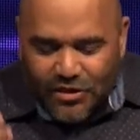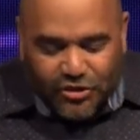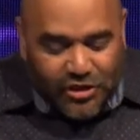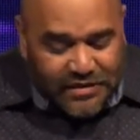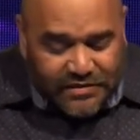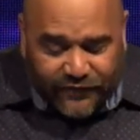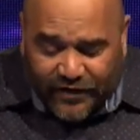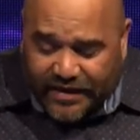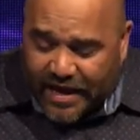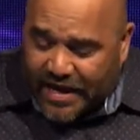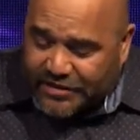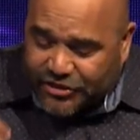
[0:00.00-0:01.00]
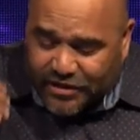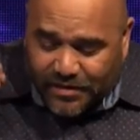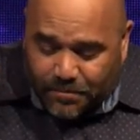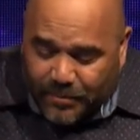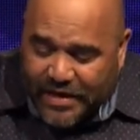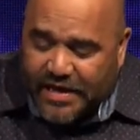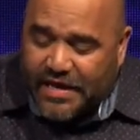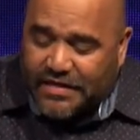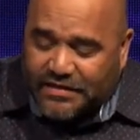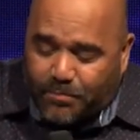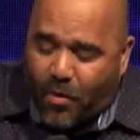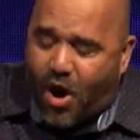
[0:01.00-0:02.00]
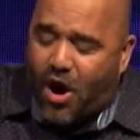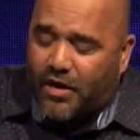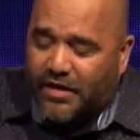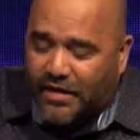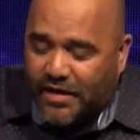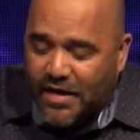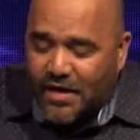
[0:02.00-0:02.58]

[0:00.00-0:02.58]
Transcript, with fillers: justification, peace, pardon,